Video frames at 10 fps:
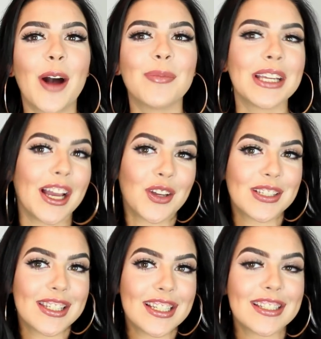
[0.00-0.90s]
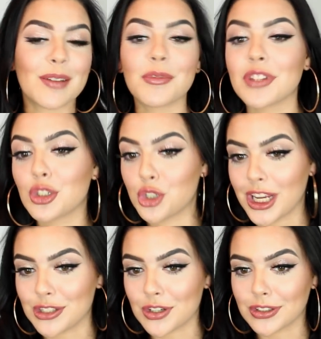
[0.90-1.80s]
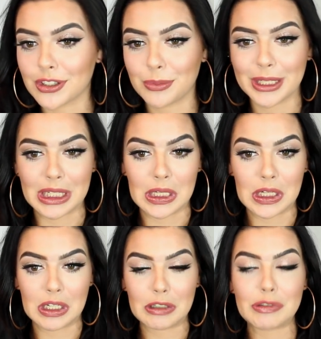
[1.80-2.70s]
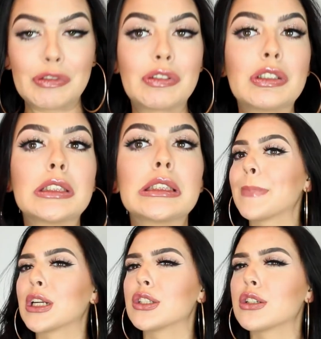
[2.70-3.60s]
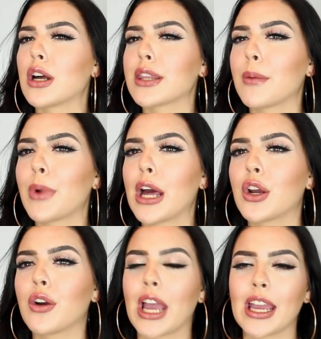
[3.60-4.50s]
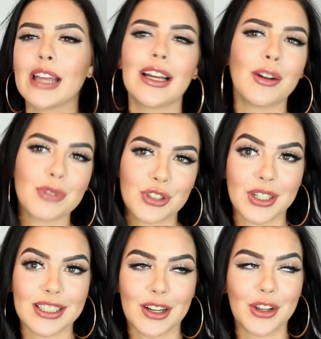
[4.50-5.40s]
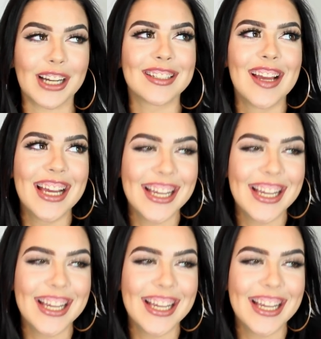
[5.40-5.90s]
Um, but yeah, you can see some of the shades are a little bit off, but it's not that bad. Okay, and now I'm just going to tell you guys.